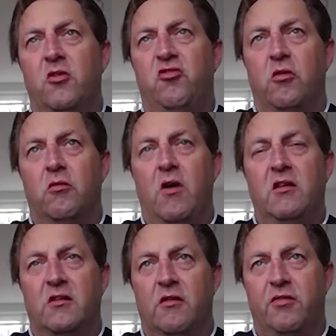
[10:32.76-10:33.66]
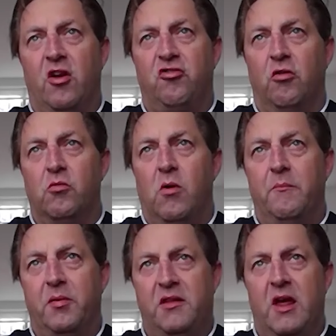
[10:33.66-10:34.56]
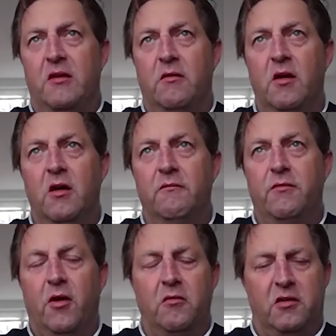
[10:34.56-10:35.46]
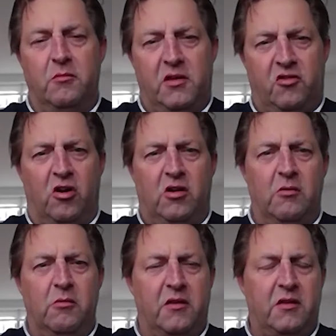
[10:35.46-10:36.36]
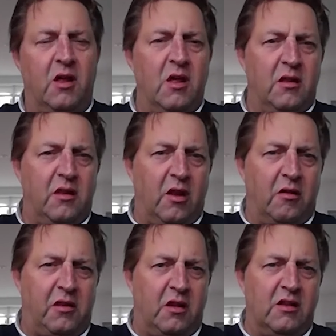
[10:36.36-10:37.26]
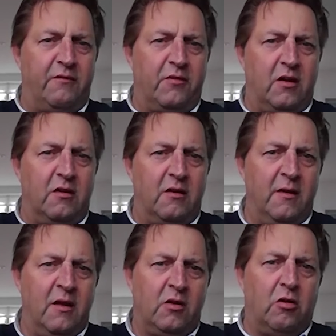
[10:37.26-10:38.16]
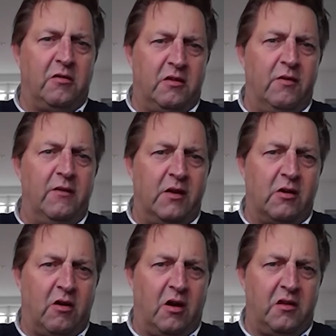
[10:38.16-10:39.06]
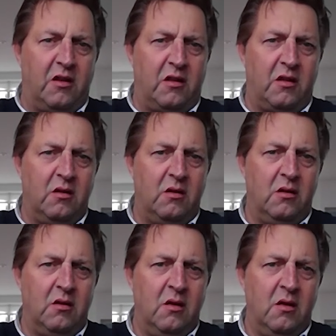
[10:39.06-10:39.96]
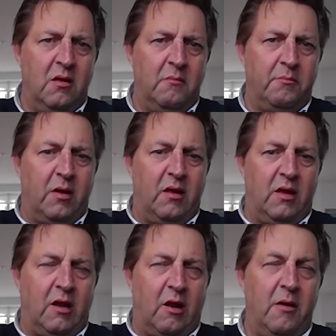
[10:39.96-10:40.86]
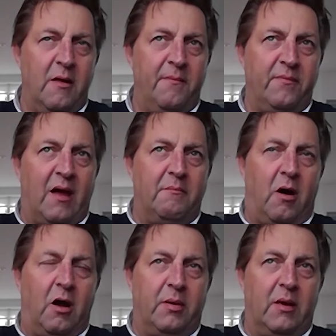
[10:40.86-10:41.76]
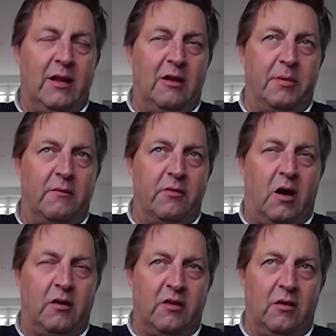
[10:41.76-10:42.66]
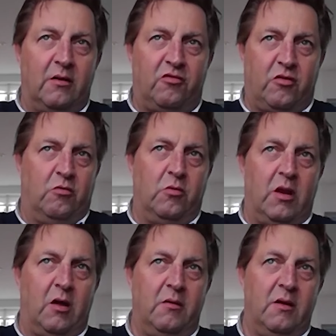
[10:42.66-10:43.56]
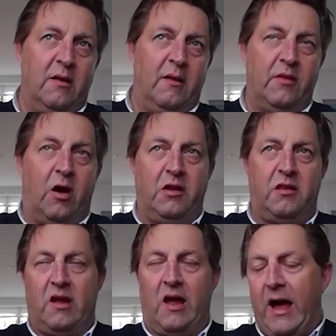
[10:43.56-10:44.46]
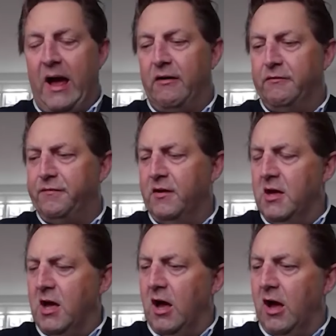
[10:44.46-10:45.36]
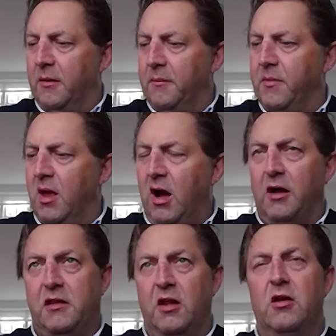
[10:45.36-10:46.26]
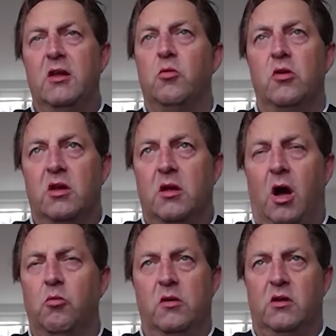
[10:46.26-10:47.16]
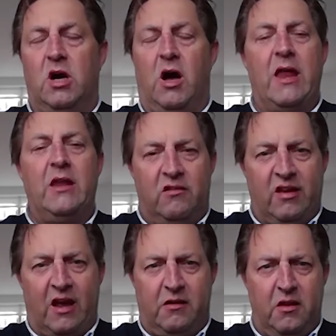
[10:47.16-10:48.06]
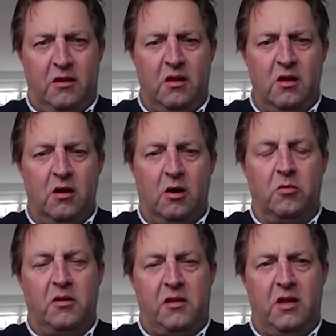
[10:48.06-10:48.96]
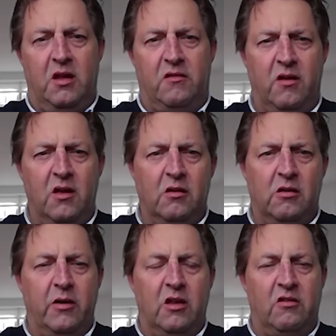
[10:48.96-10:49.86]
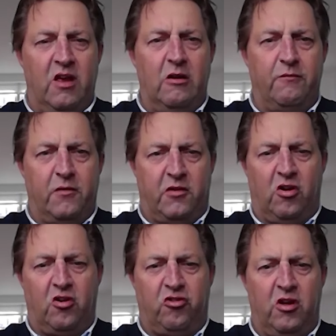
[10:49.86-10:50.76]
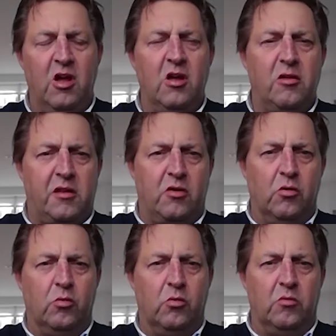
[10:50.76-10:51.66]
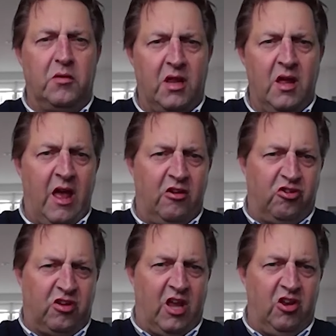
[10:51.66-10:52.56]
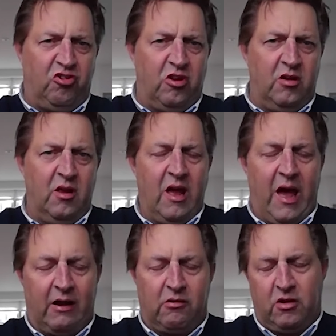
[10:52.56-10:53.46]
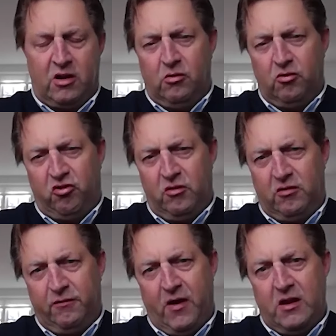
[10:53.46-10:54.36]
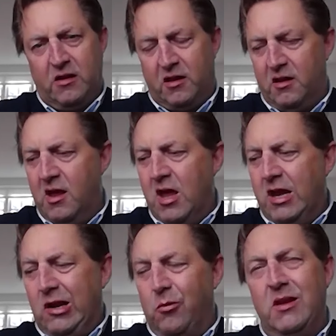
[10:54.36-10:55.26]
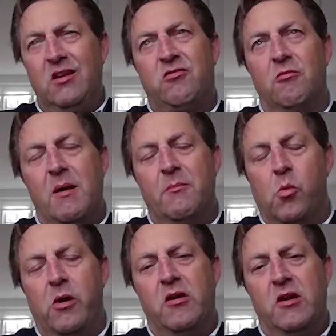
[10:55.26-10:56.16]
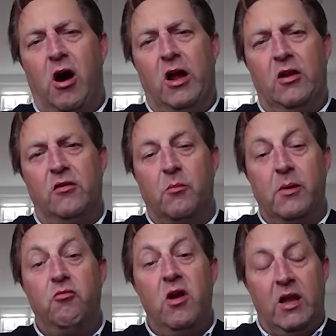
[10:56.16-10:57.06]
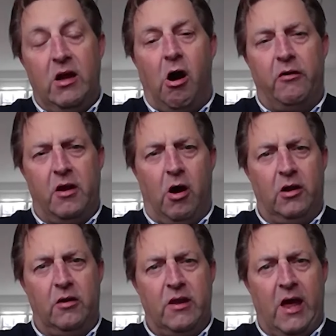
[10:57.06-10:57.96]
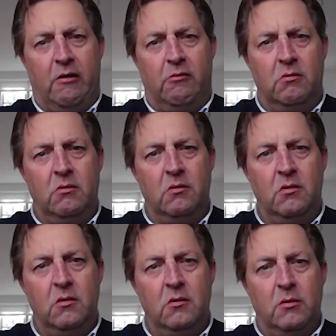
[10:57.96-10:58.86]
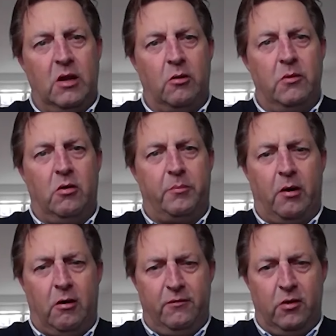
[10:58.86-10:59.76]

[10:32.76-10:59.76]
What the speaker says: issue at raising the threshold of 1% for those who are struggling with this, you know, significant cost of living crisis. But, yeah. You know, that might be a little bit of an ideological, you know, nice to have. I certainly wouldn't cut any taxes. I want to see it going into infrastructure, schools, education, agriculture and defence. You know, we need to remember we're an island and we really are an island now. You know, we're not part of